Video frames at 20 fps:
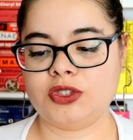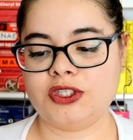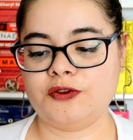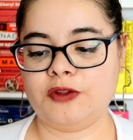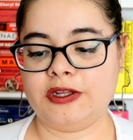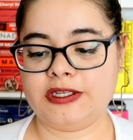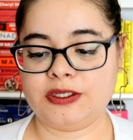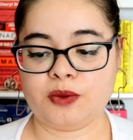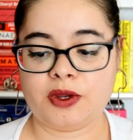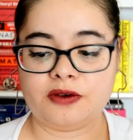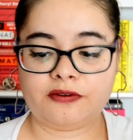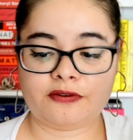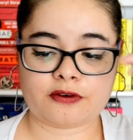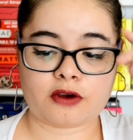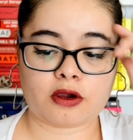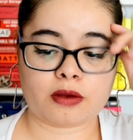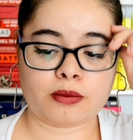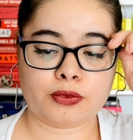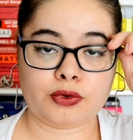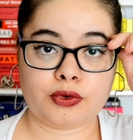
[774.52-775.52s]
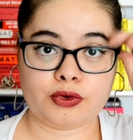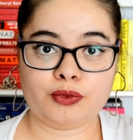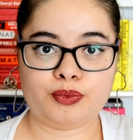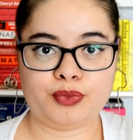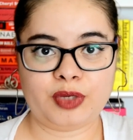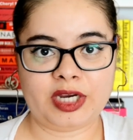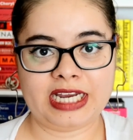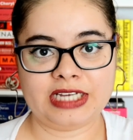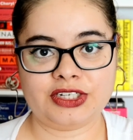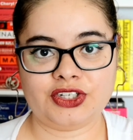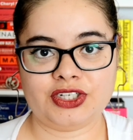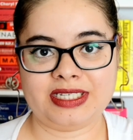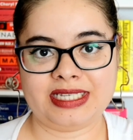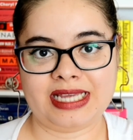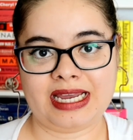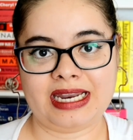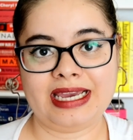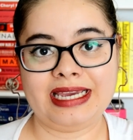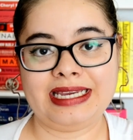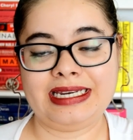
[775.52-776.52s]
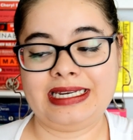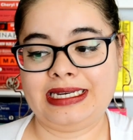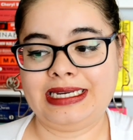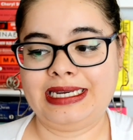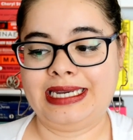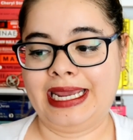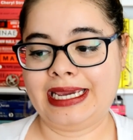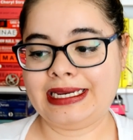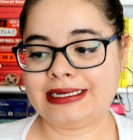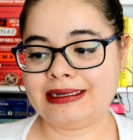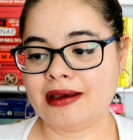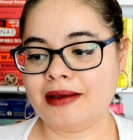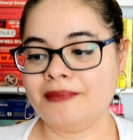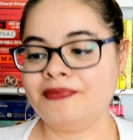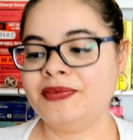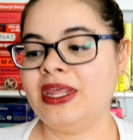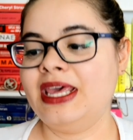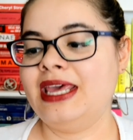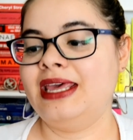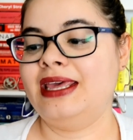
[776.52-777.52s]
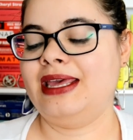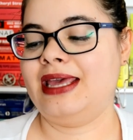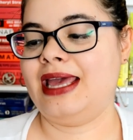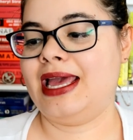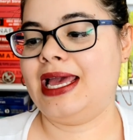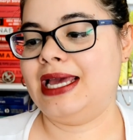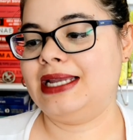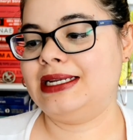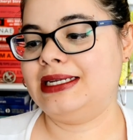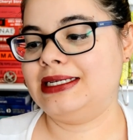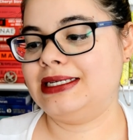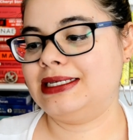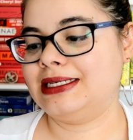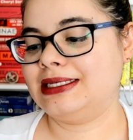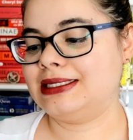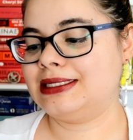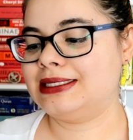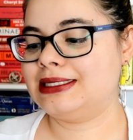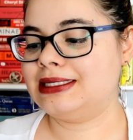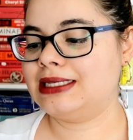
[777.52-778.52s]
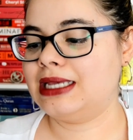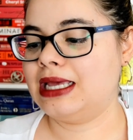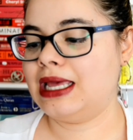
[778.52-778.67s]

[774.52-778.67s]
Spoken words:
this one from Upila Chisala in Nectar, and it is